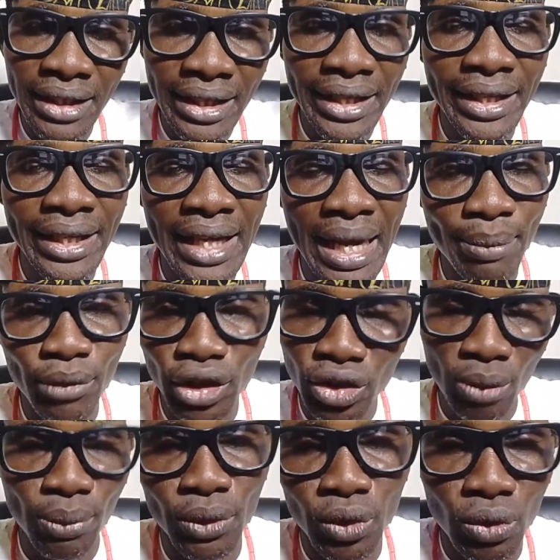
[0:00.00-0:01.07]
really
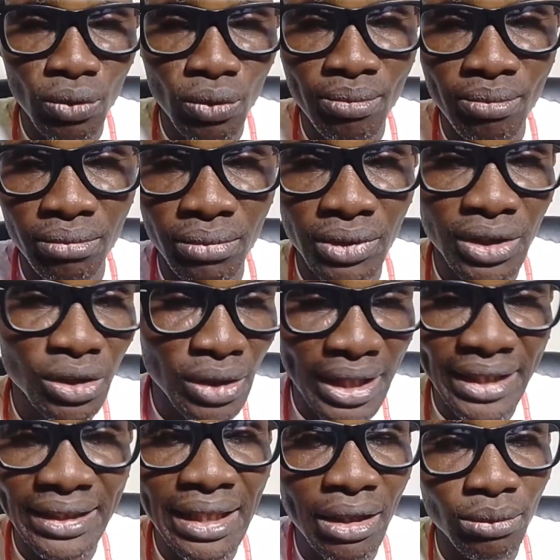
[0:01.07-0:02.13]
I'm not supposed to
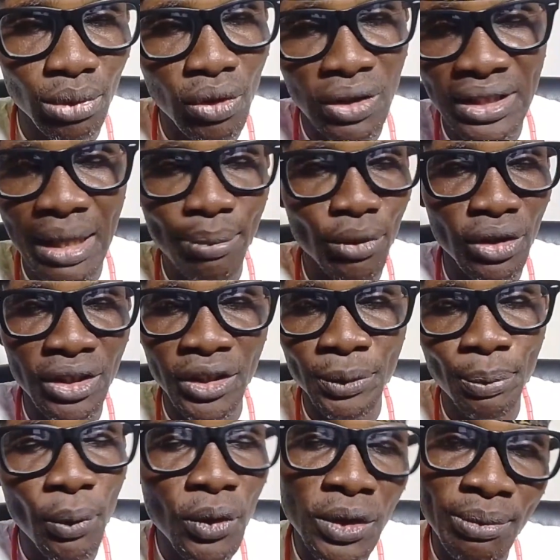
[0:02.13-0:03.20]
say it out because I'm
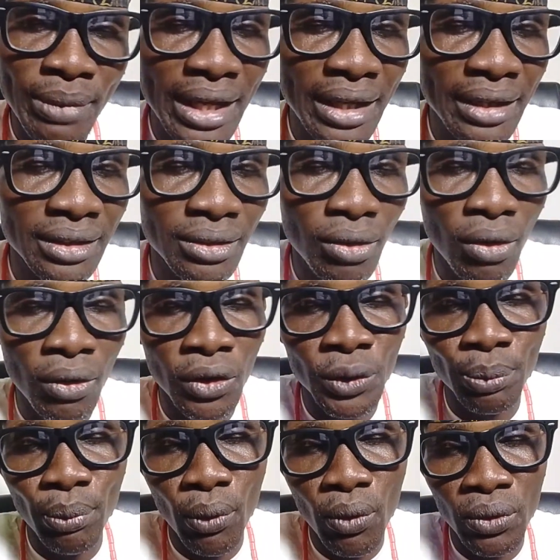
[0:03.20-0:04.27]
not the spokesman
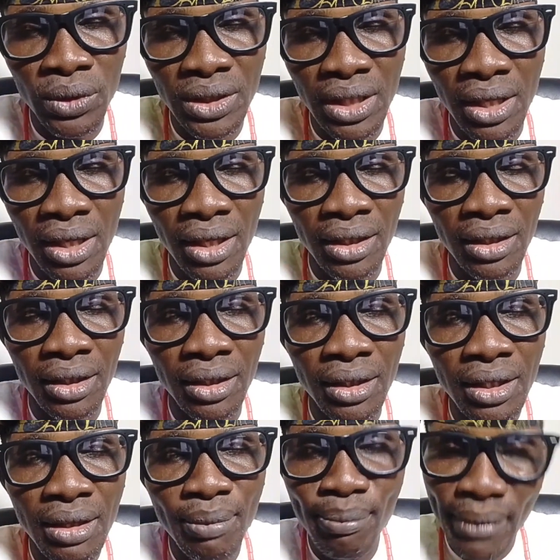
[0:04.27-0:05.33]
or
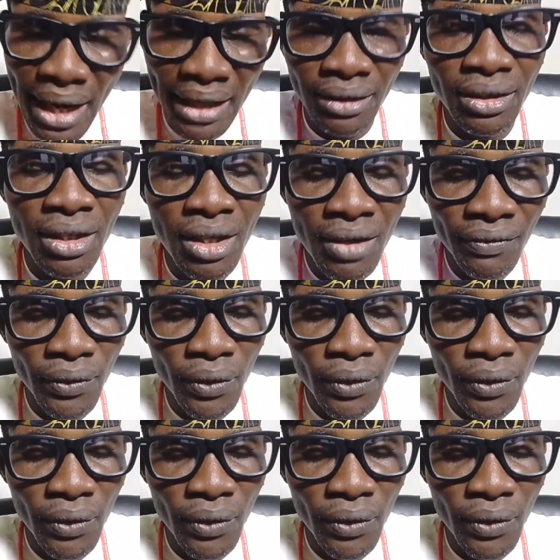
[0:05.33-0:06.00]
spokesman